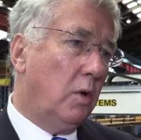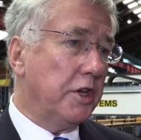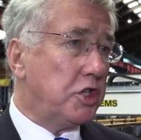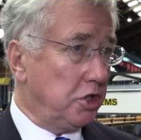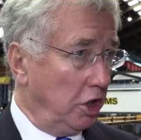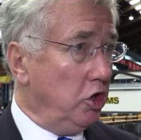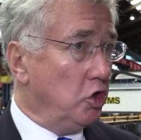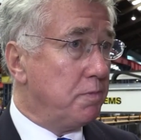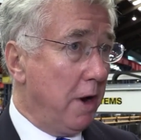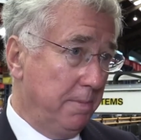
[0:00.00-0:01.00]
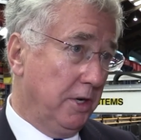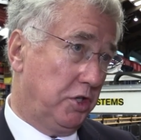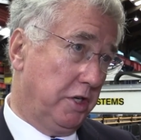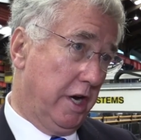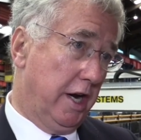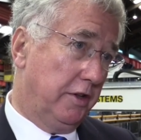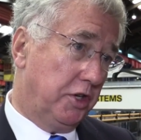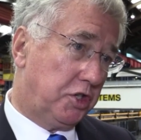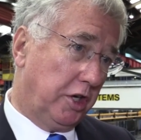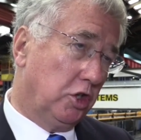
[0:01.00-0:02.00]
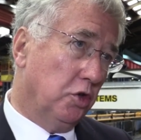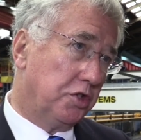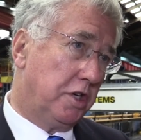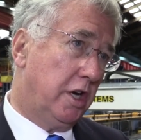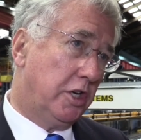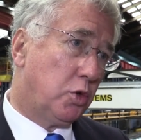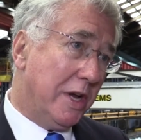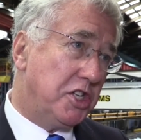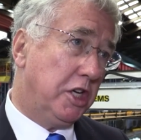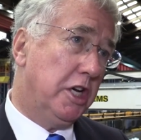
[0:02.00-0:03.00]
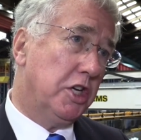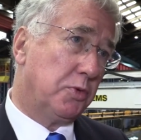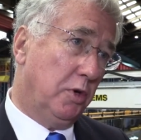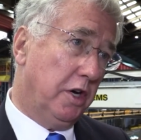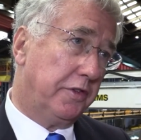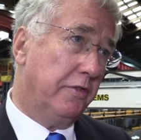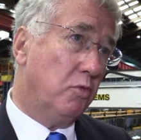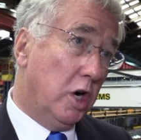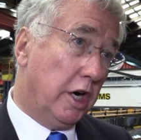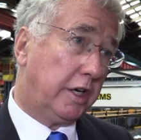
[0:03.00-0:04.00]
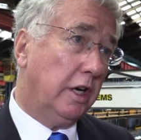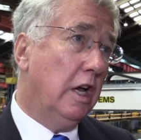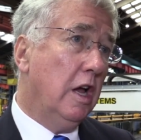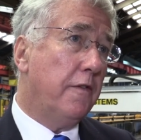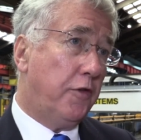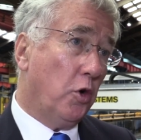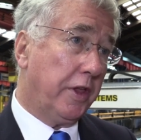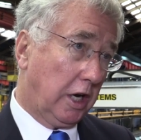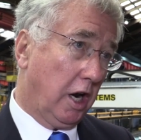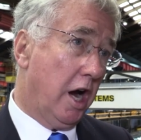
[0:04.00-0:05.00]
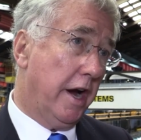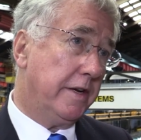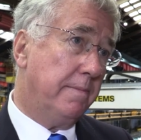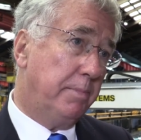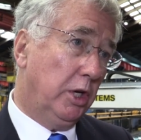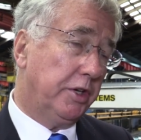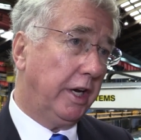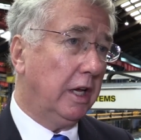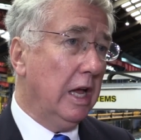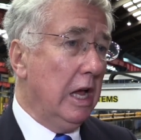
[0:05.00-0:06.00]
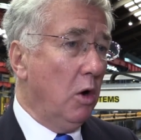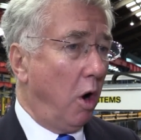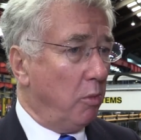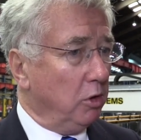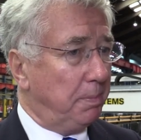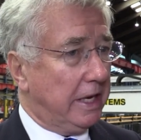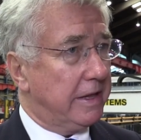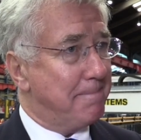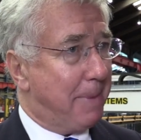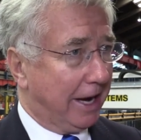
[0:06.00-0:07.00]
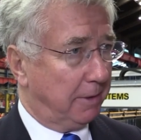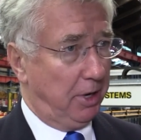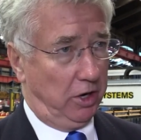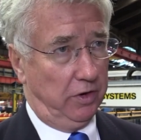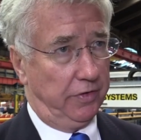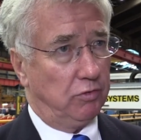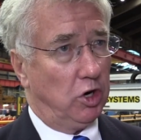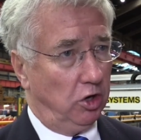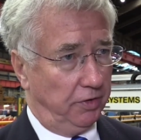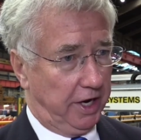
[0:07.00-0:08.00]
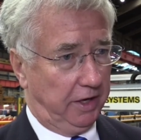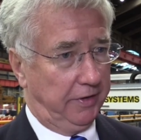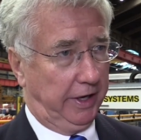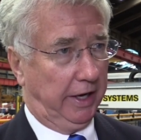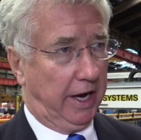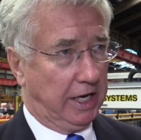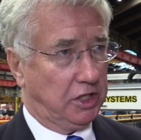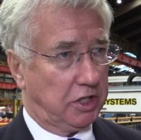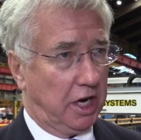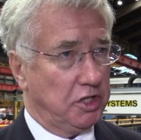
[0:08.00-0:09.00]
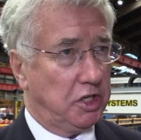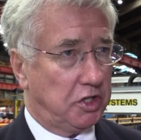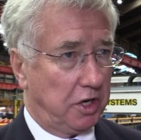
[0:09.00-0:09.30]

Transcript: Well, this is a huge moment today. This signals nearly 20 years' worth of work for the Clyde in building what will be the backbone of the Royal Navy eight anti